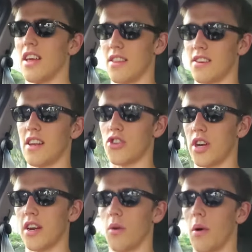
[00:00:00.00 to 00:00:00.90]
There's
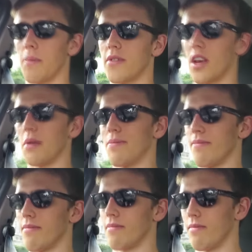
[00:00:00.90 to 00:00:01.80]
literally no one, so
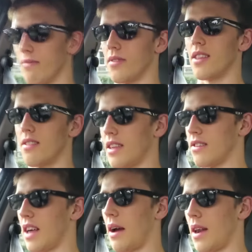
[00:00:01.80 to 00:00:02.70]

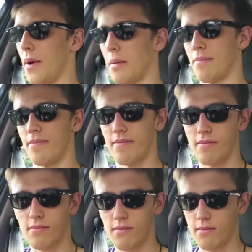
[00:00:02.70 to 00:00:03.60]
there's that. Anyway,
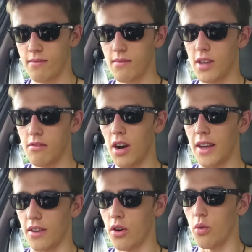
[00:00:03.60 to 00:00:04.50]

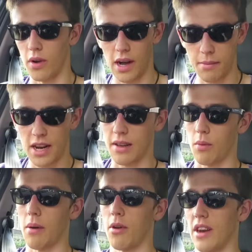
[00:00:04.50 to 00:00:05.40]
right, cool. I'm
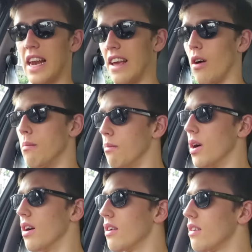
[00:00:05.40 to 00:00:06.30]
not nearly home,
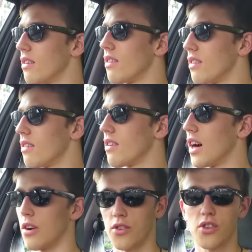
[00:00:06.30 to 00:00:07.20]
but
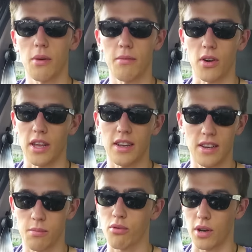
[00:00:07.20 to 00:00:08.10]
I ought to stop vlogging.
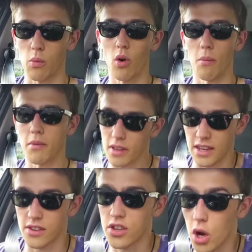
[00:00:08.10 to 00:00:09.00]
It's pretty warm.
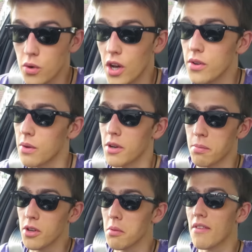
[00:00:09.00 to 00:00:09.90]
It's so toasty. We're
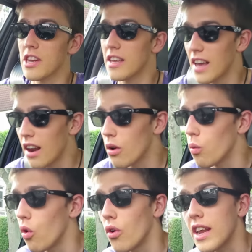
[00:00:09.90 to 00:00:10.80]
supposed to be having a yellow
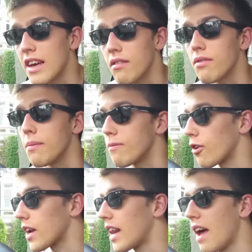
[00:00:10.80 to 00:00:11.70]
warning for
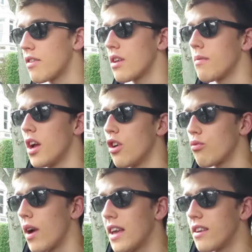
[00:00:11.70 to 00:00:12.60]
friggin' heavy
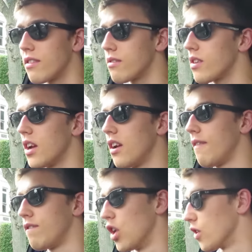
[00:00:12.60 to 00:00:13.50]
rain and
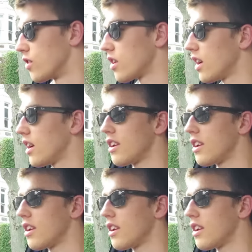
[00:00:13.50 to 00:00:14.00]
floods.